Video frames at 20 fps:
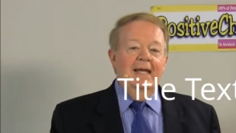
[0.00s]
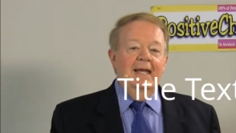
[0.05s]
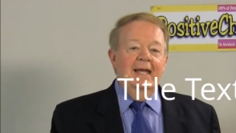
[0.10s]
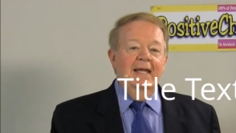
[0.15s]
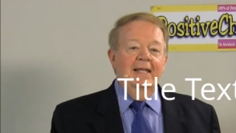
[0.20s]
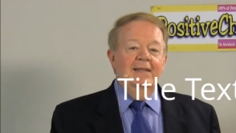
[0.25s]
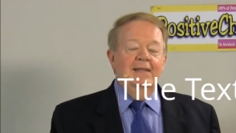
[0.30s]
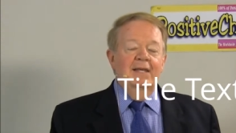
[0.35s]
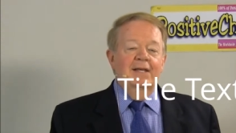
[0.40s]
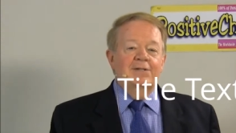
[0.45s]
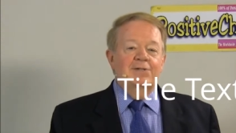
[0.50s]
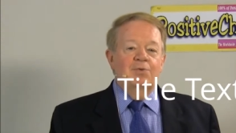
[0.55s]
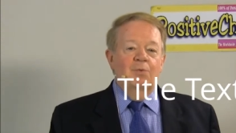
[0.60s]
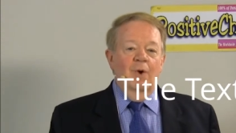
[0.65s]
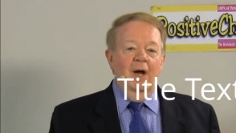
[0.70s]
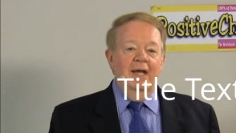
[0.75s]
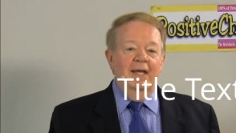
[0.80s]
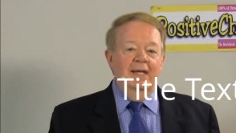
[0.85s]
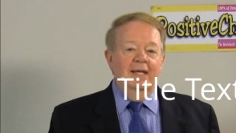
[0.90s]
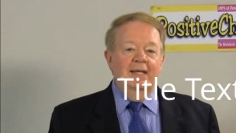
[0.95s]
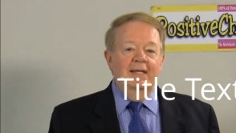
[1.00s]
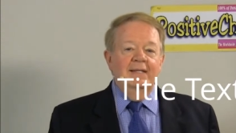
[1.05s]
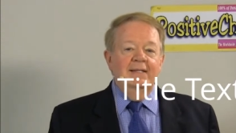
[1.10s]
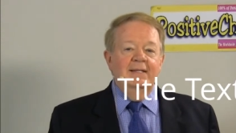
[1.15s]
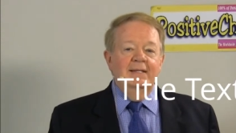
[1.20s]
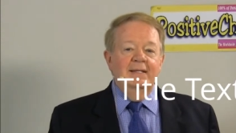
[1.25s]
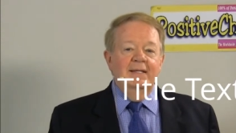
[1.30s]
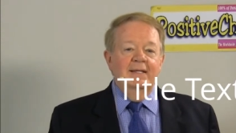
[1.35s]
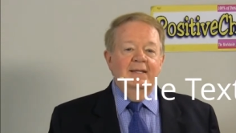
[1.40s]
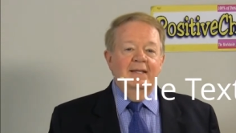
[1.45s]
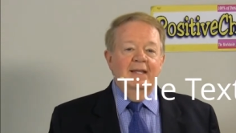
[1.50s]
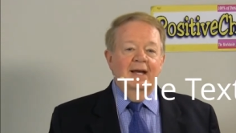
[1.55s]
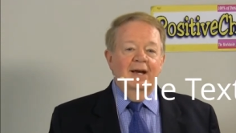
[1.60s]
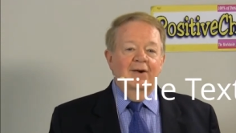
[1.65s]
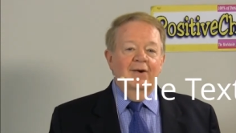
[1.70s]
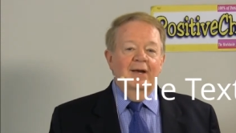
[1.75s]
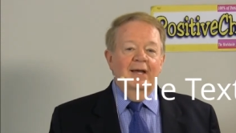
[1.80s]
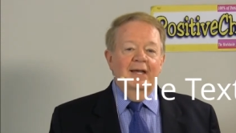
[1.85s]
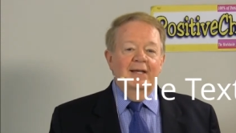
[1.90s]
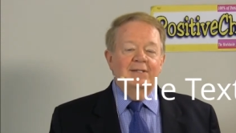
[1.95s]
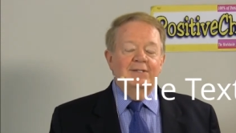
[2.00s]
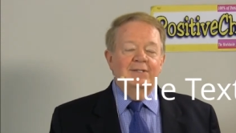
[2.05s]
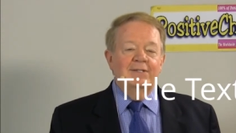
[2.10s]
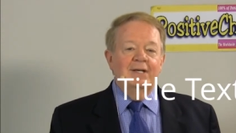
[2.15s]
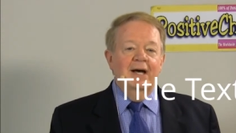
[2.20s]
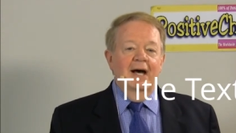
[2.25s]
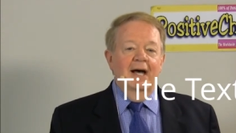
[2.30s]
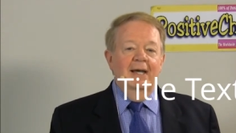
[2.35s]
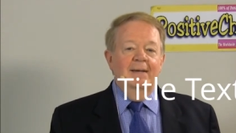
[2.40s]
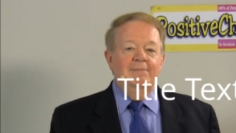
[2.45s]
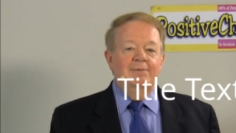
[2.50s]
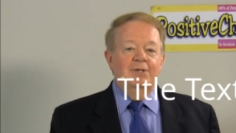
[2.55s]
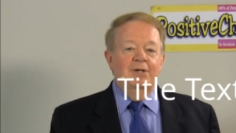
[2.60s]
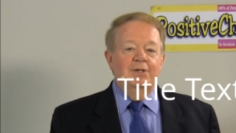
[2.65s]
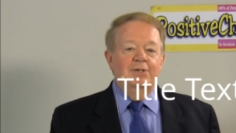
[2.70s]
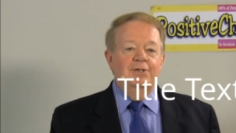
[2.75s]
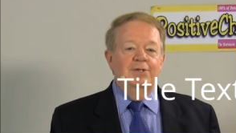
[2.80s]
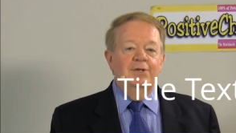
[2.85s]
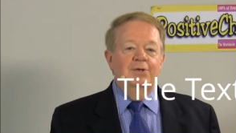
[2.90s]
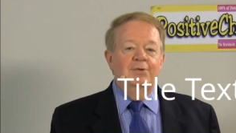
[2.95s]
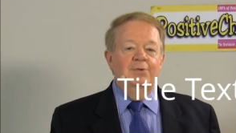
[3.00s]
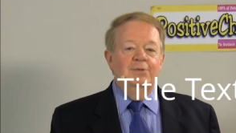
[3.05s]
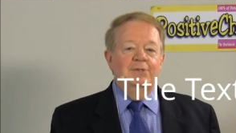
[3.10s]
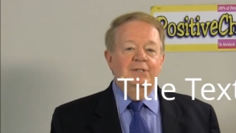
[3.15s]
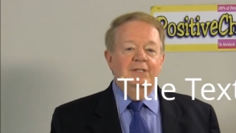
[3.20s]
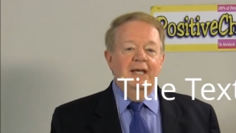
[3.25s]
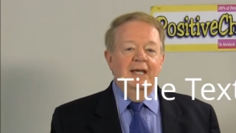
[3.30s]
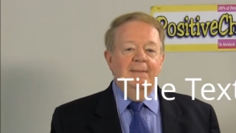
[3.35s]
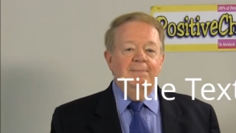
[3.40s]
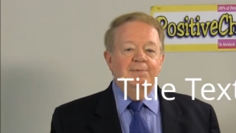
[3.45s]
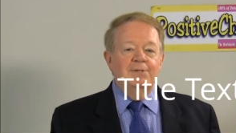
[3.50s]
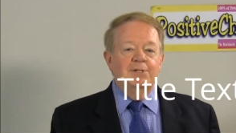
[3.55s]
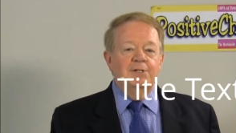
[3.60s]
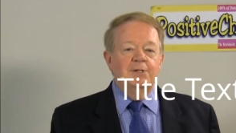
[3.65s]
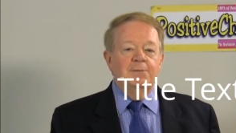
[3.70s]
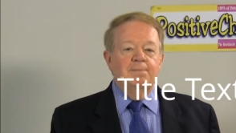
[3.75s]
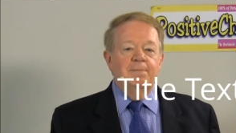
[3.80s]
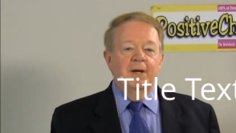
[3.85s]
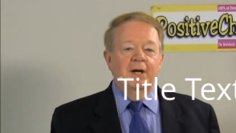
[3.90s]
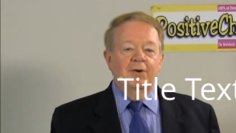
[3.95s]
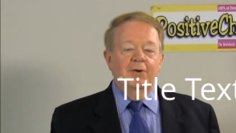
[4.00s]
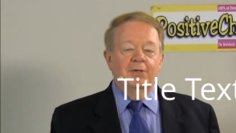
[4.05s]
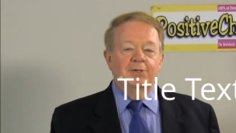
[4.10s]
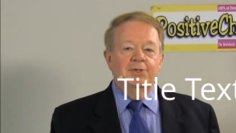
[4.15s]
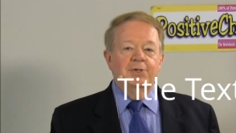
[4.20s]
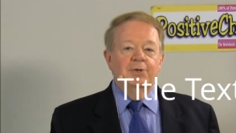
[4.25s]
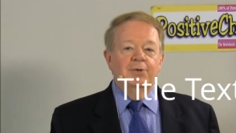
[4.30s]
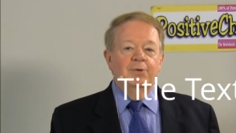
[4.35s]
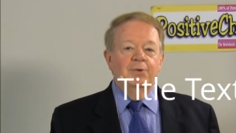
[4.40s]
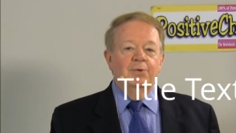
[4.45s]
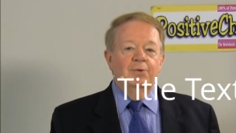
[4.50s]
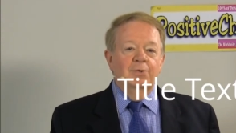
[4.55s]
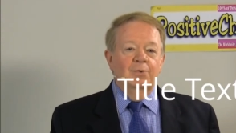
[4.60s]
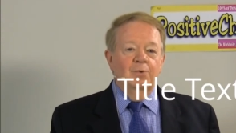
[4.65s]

In this waiting, there is time to do deep spiritual